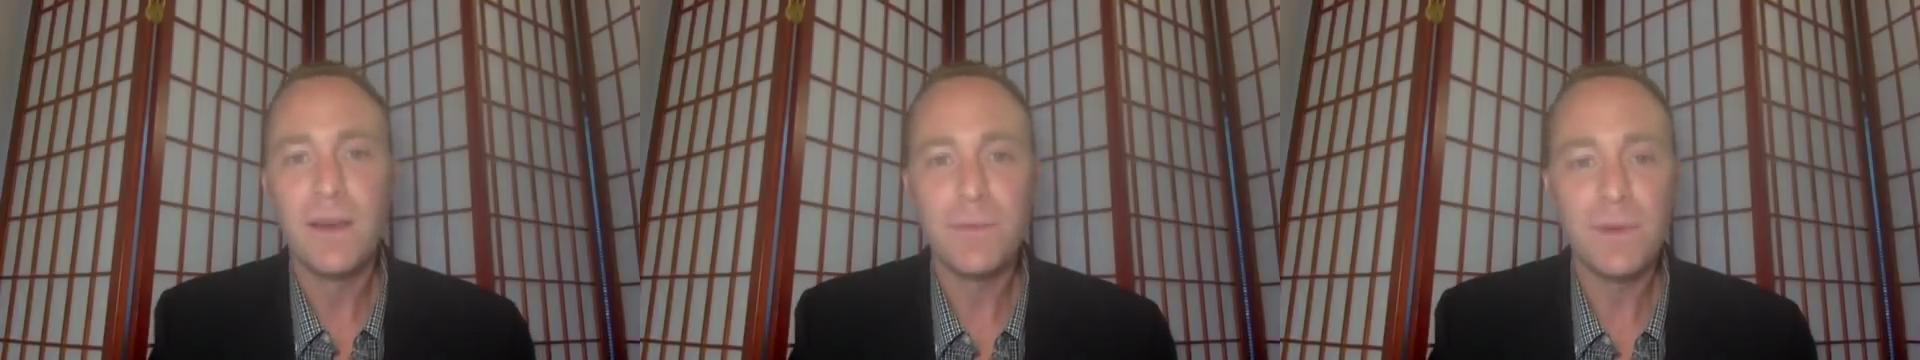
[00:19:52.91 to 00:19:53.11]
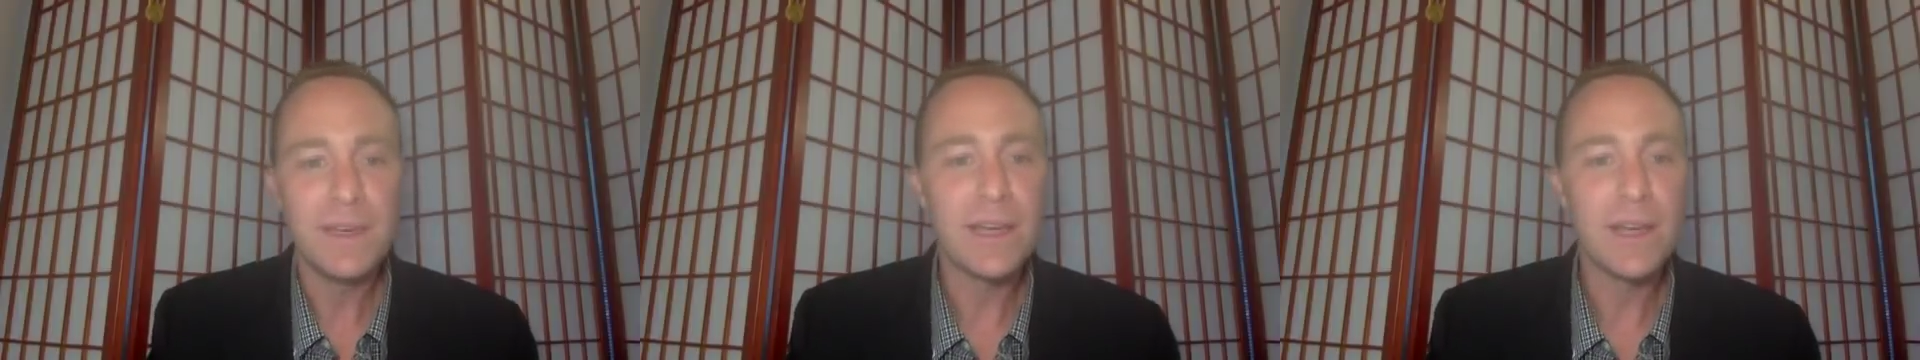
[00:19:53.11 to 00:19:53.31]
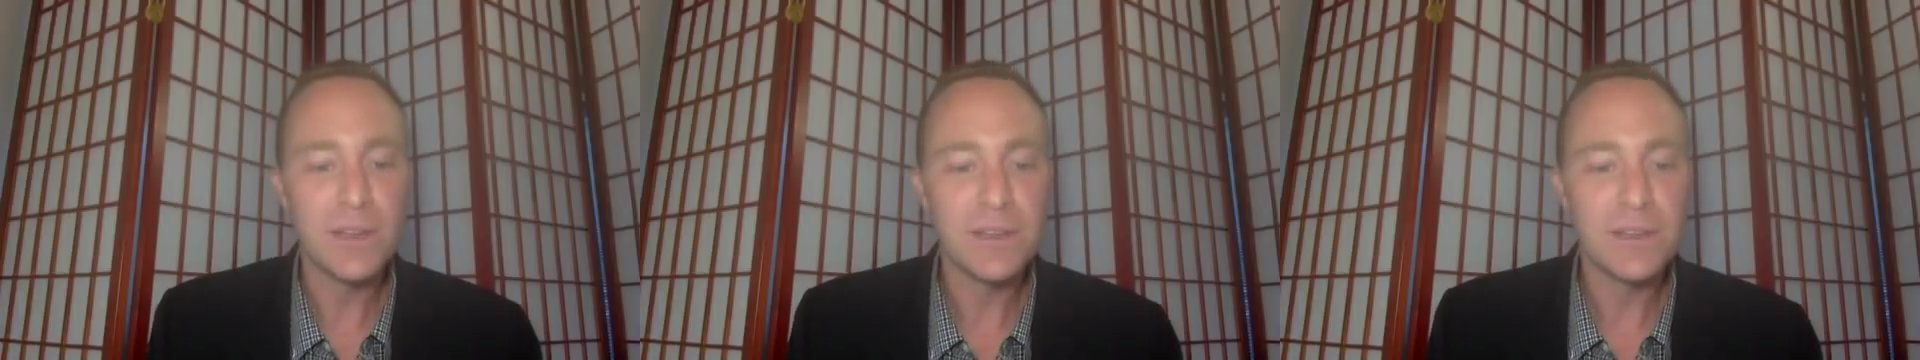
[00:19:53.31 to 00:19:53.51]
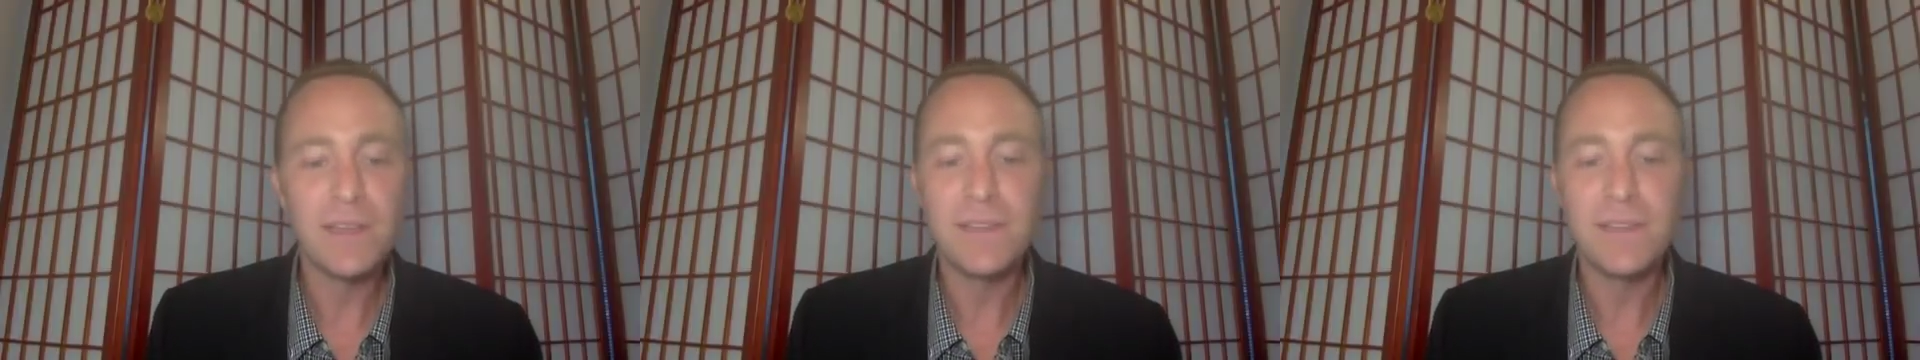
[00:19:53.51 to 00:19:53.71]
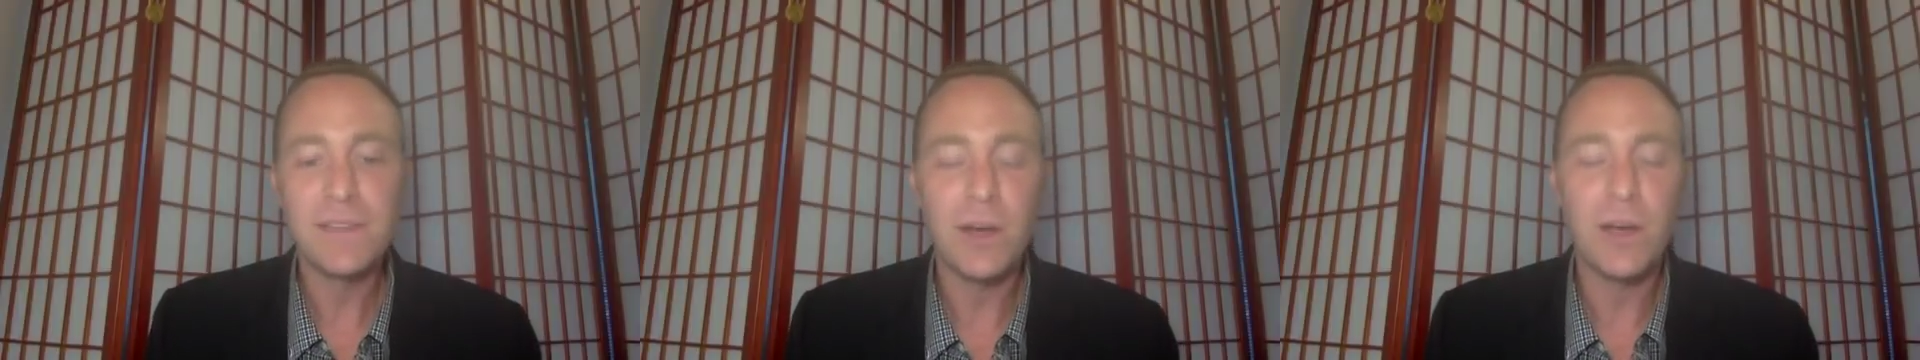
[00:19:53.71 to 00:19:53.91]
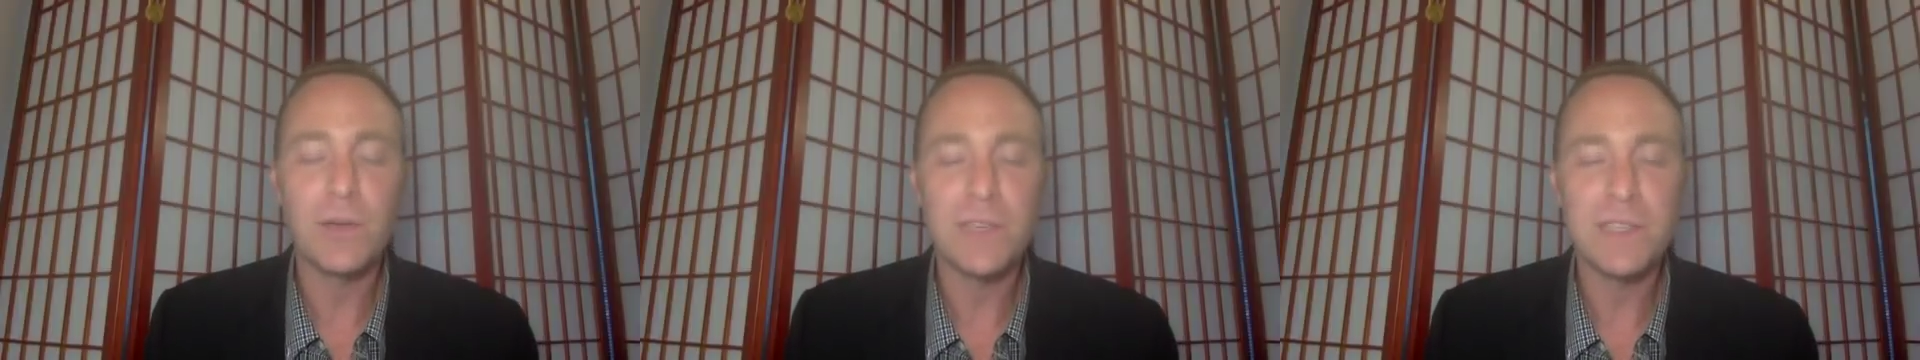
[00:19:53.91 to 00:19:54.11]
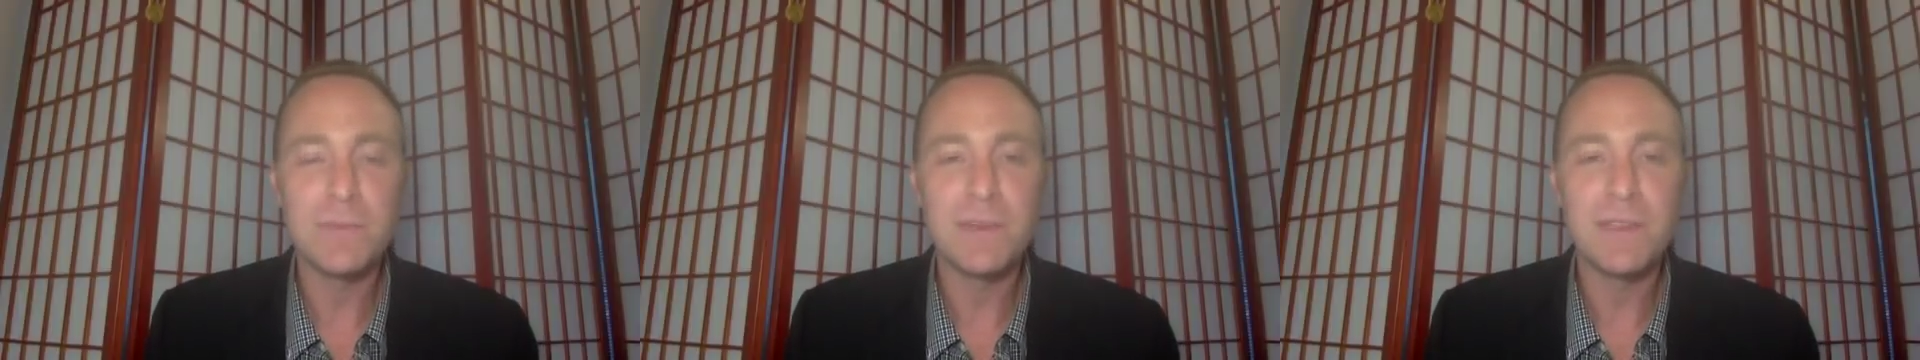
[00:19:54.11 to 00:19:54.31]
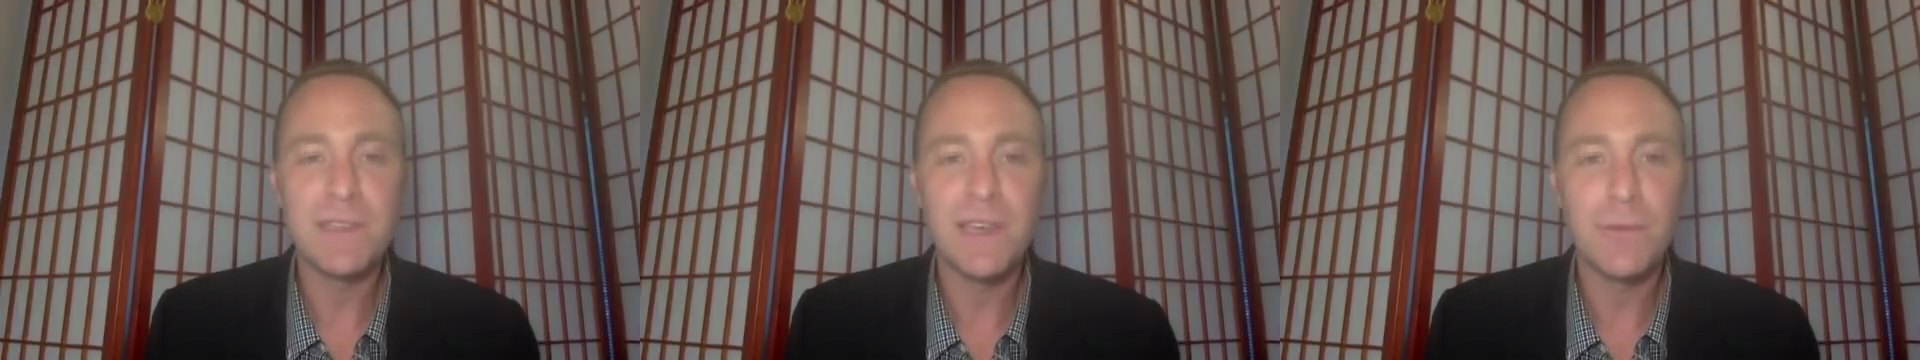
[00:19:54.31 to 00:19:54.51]
We guarantee that all your
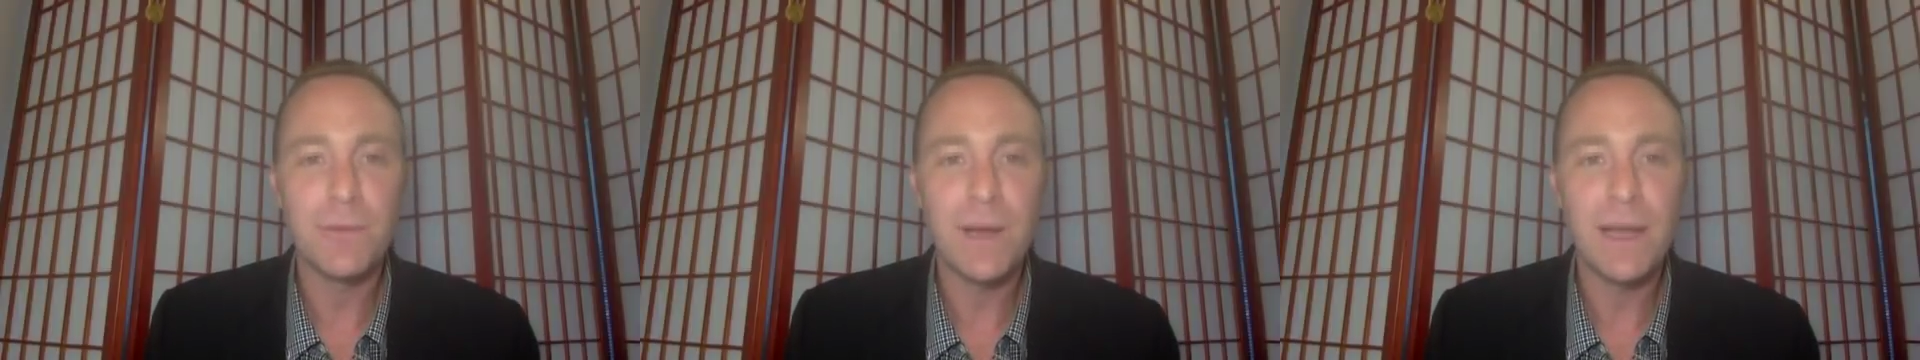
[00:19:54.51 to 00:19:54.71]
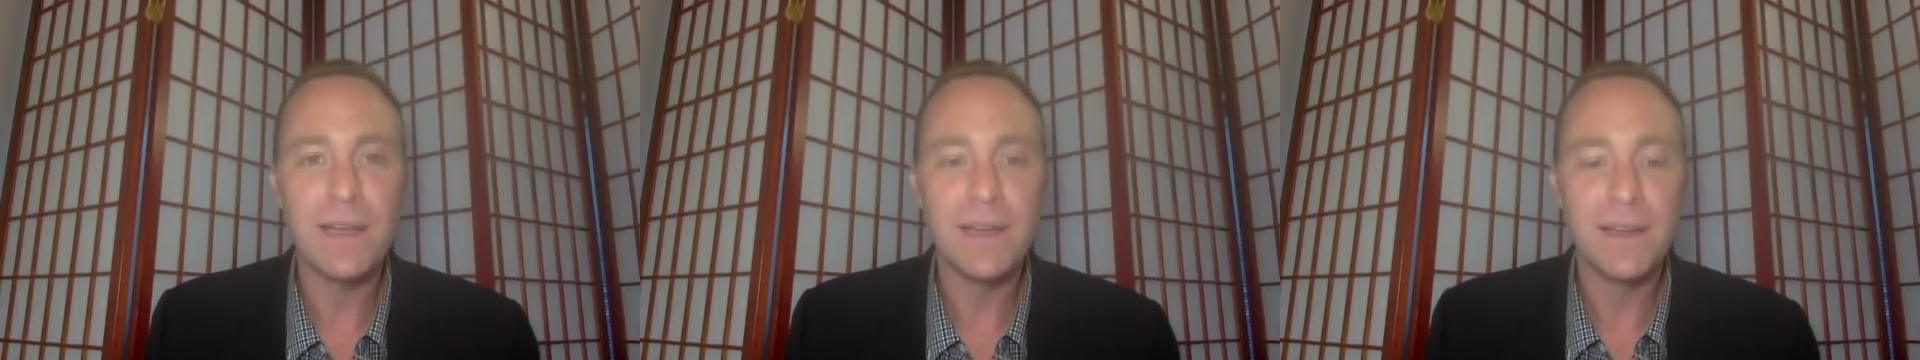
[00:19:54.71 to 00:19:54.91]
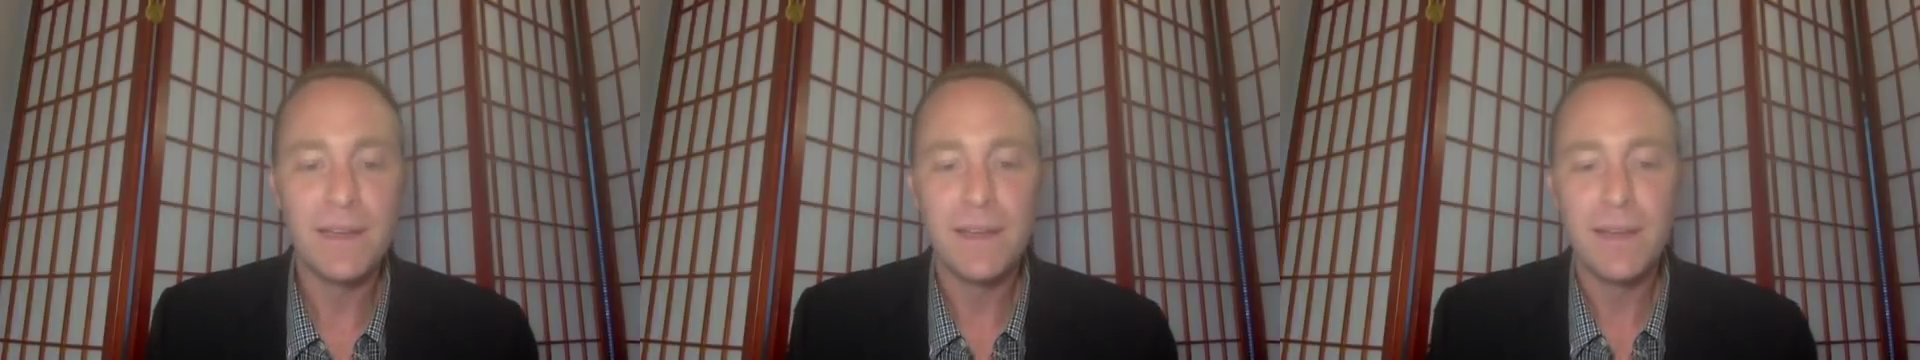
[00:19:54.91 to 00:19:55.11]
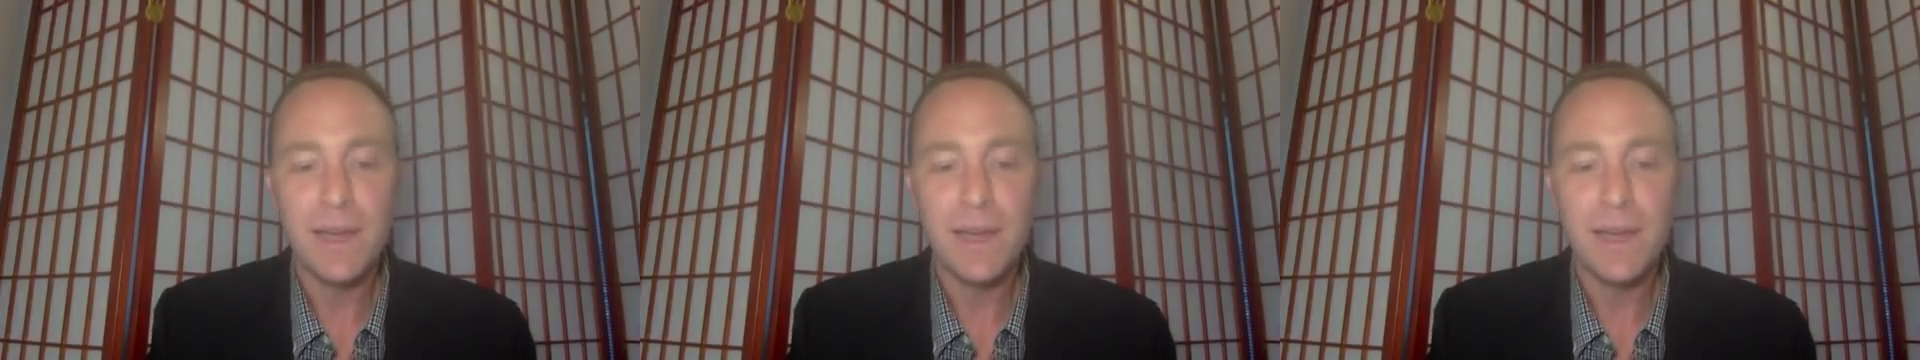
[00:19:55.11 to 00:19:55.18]
resumes get read,